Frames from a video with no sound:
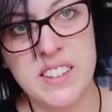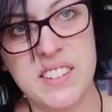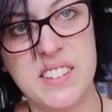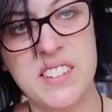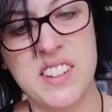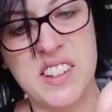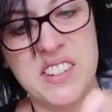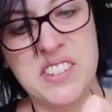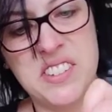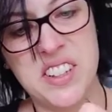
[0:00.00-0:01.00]

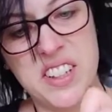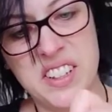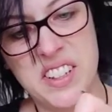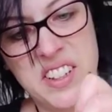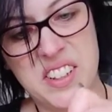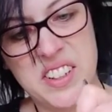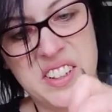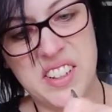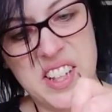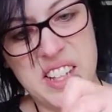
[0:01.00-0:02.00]
disgusting.
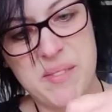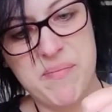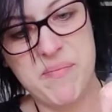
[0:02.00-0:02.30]
There.